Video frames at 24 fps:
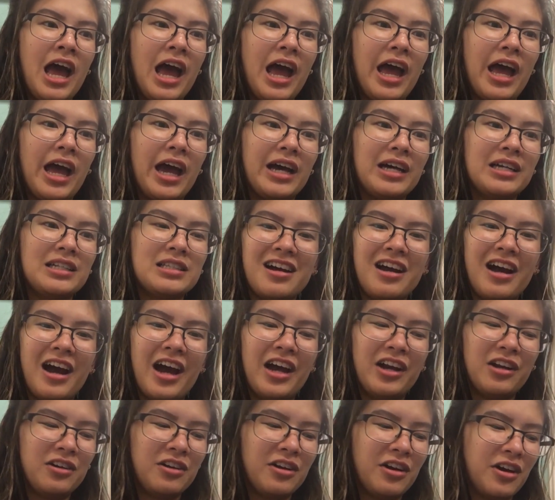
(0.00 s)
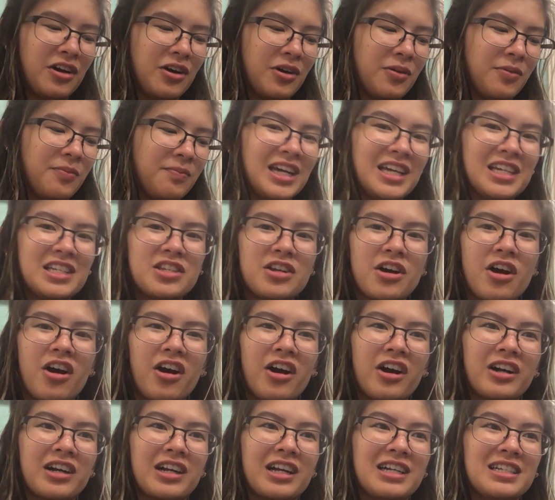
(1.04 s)
And I don't know, it's
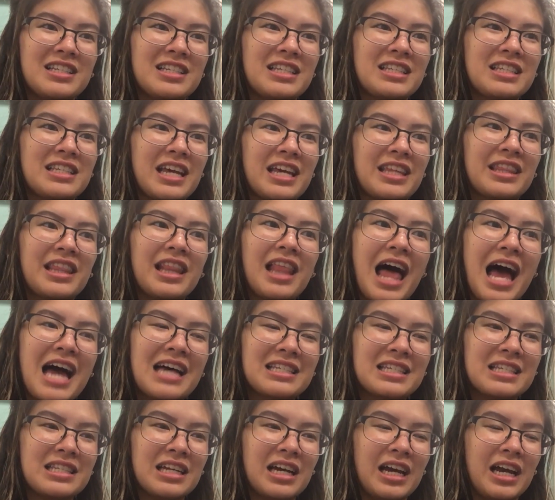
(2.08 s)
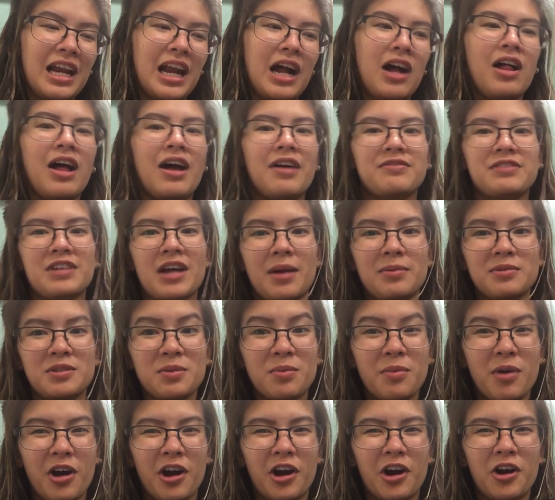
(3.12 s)
hard because it's like the last night. I'll have time
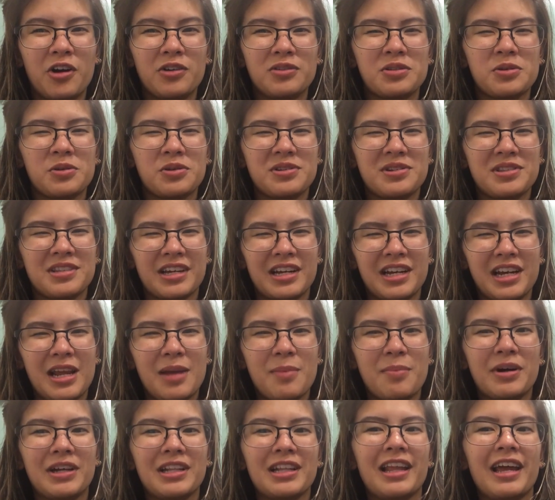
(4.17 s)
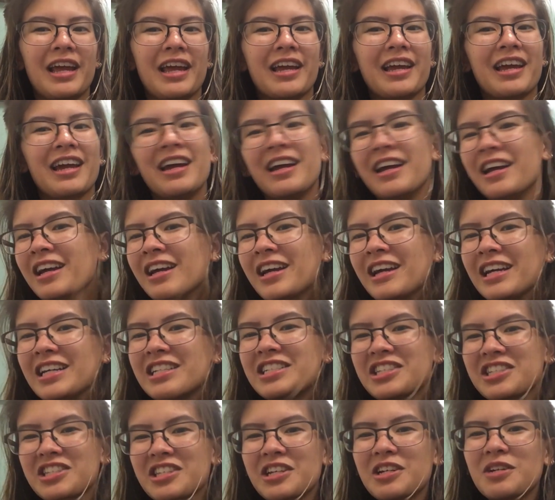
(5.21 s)
tomorrow to study, but like
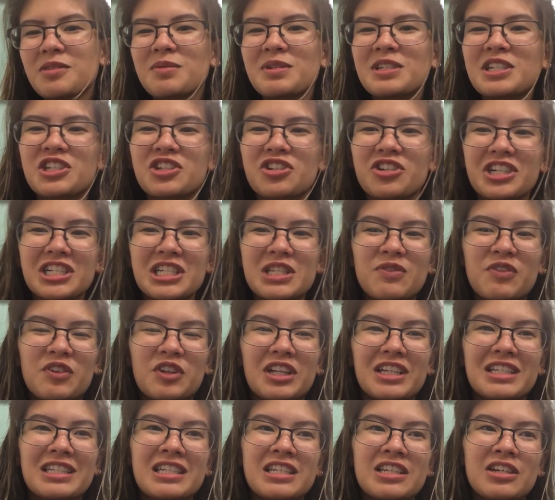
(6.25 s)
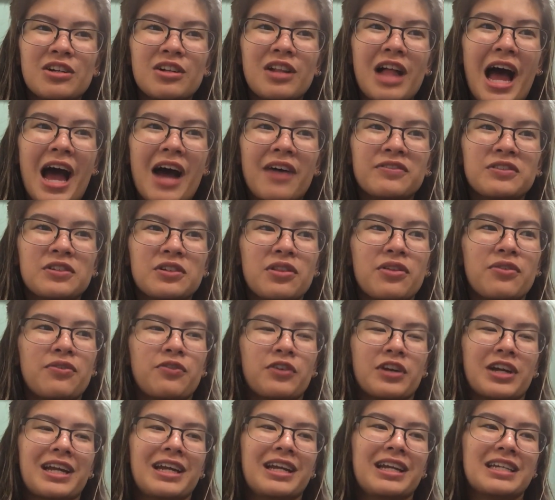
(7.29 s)
it's just gonna be stressful until after the
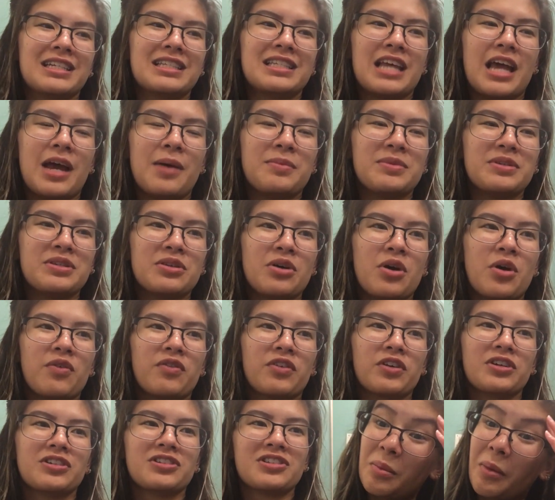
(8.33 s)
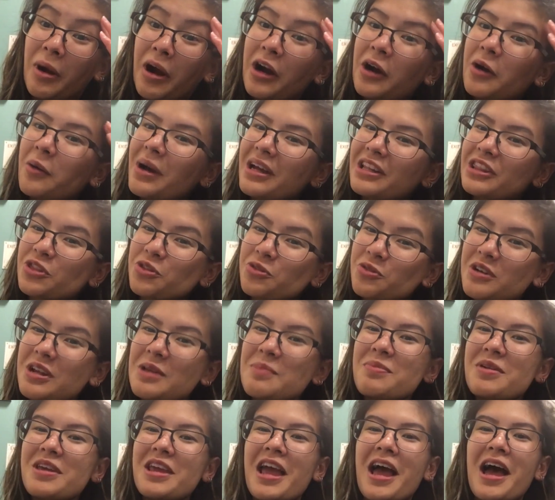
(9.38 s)
freaking exam is over. Tomorrow at
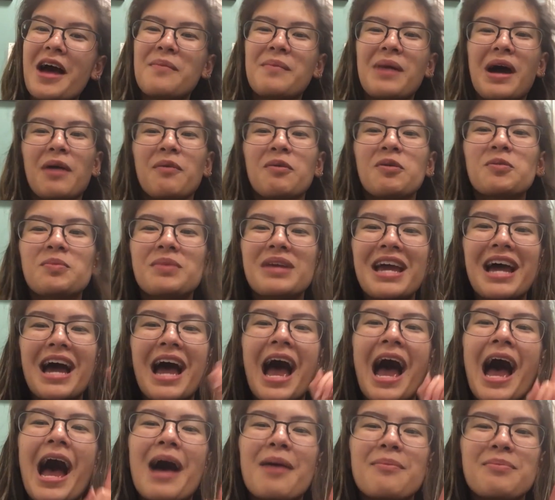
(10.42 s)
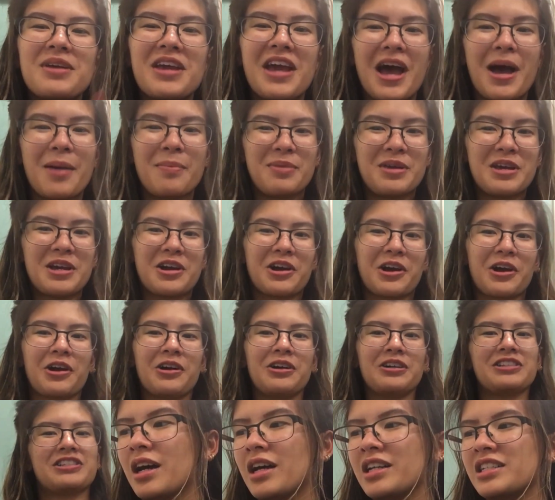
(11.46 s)
3 p.m. I will be a happy, happy
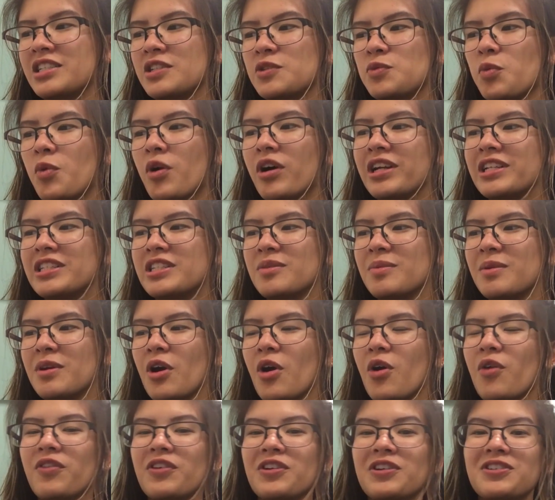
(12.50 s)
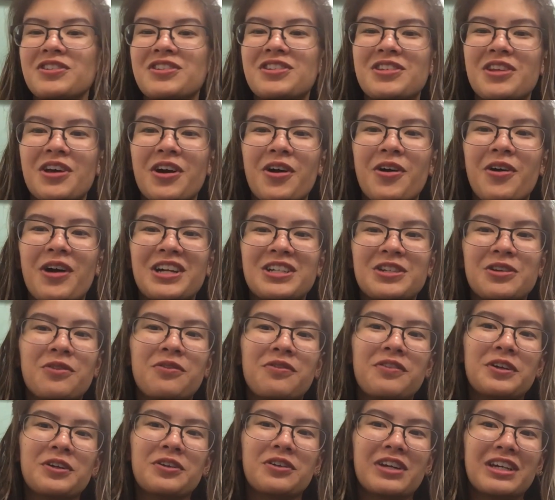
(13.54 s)
girl. I just want it to be over so I
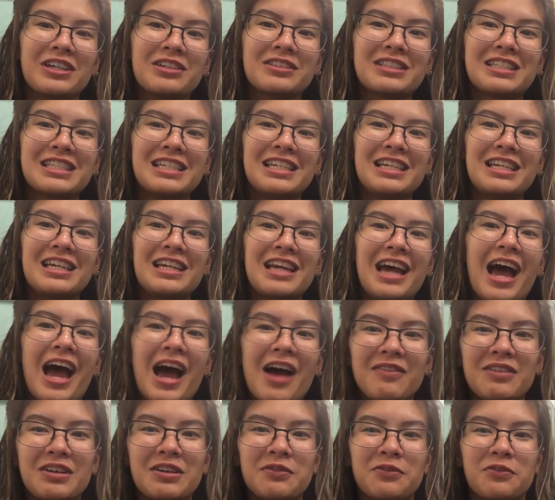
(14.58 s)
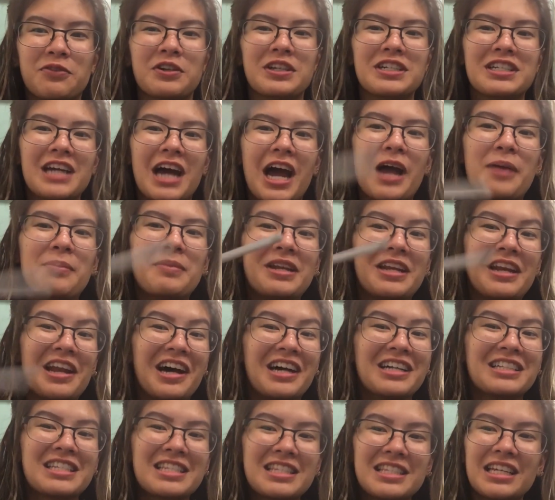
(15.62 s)
don't feel guilty having free time and
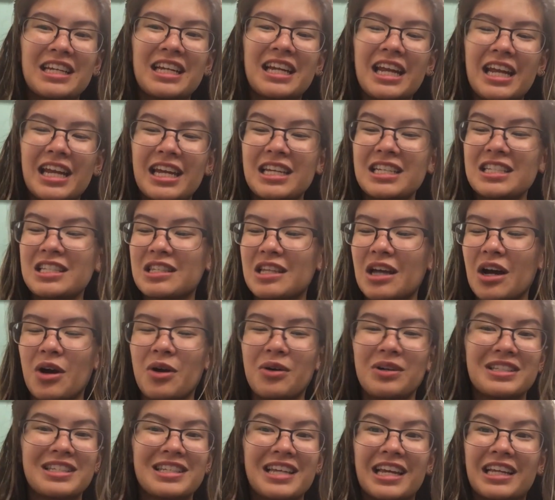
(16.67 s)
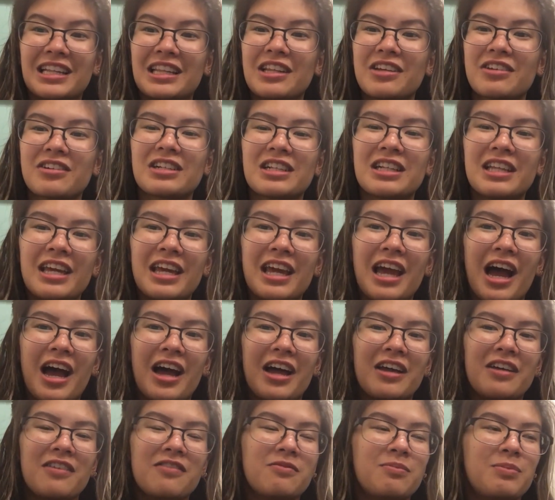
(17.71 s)
not studying. So it's like literally
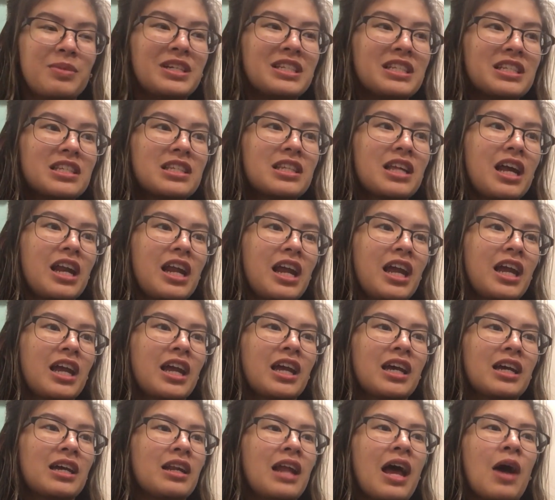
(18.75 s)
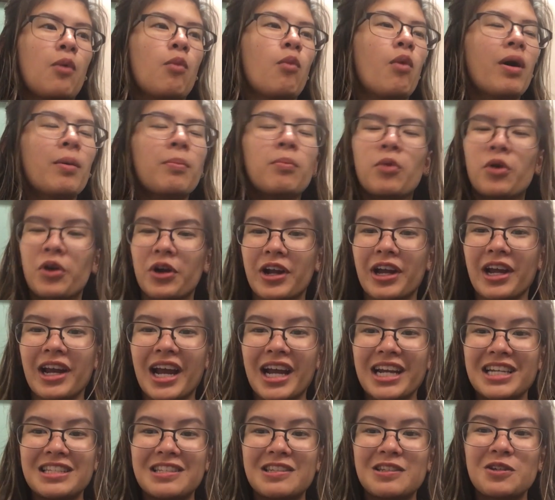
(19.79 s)
I've been studying, what more can
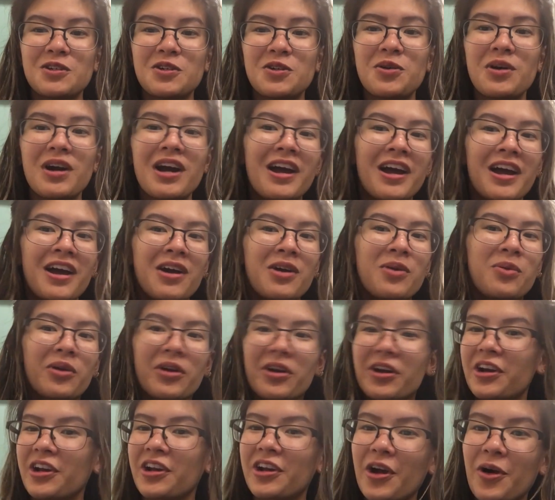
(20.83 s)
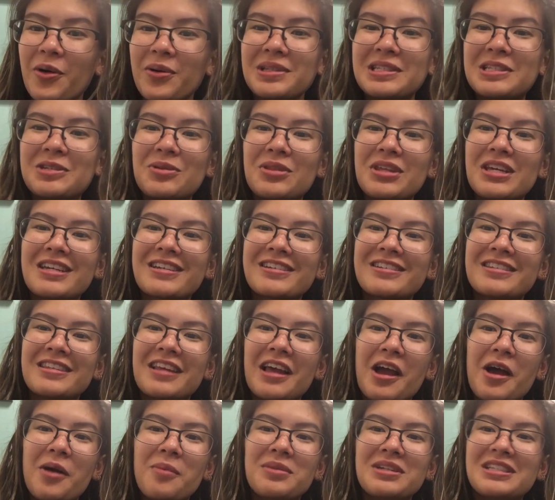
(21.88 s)
I do? We're gonna go into the
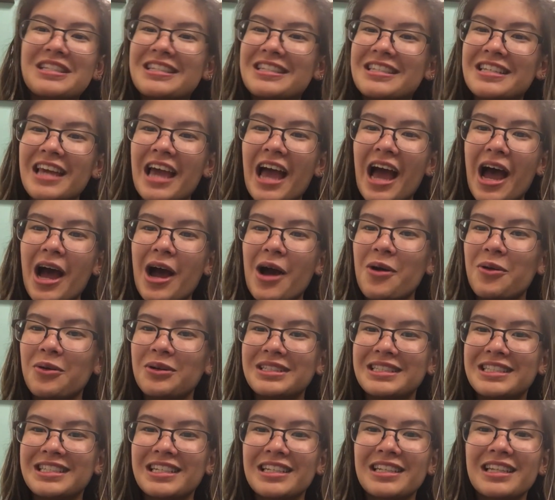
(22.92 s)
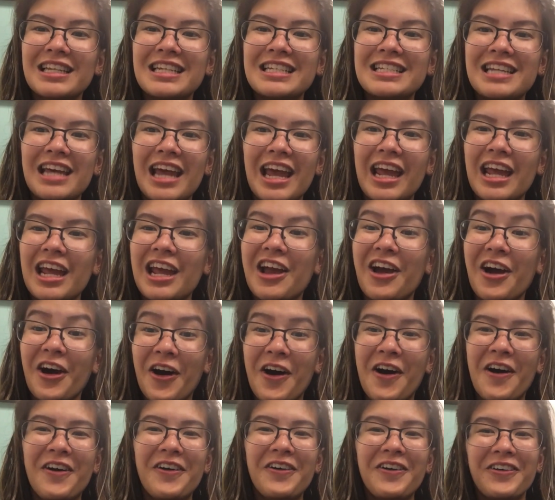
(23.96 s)
exam and see how it diddly dang
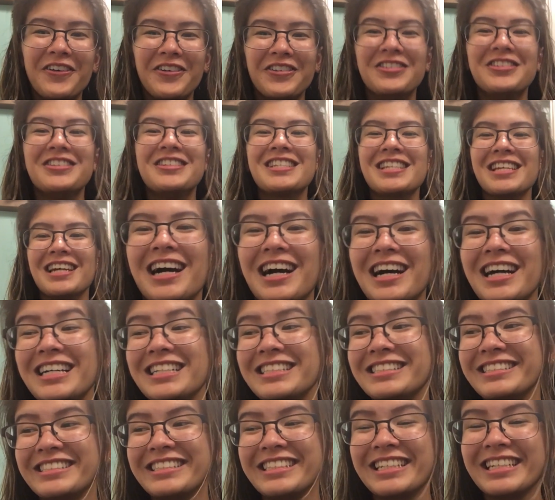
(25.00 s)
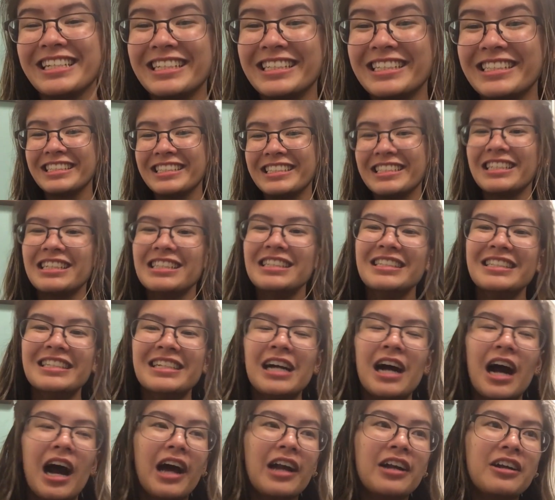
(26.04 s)
goes.
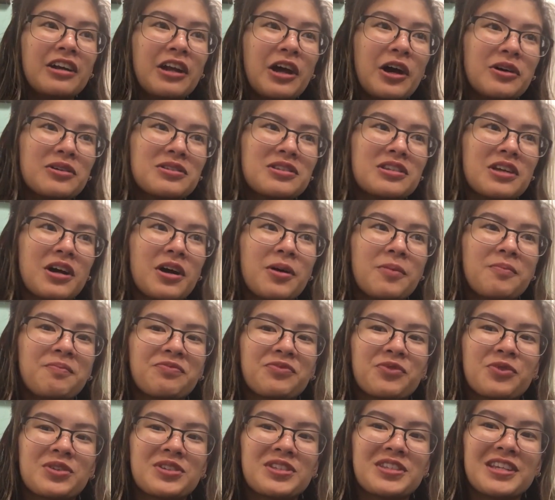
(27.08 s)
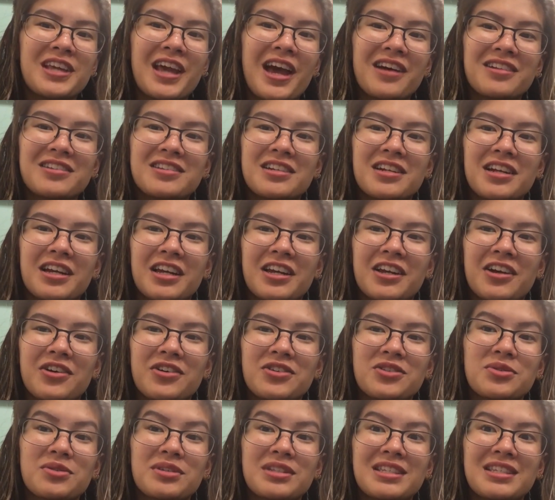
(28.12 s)
I don't know, so we'll see how tonight
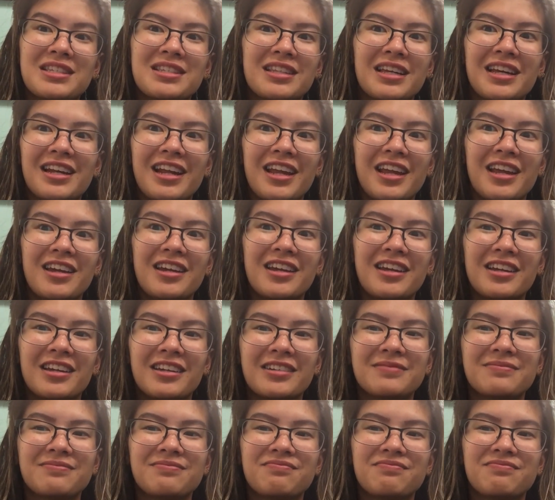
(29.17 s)
goes with studying.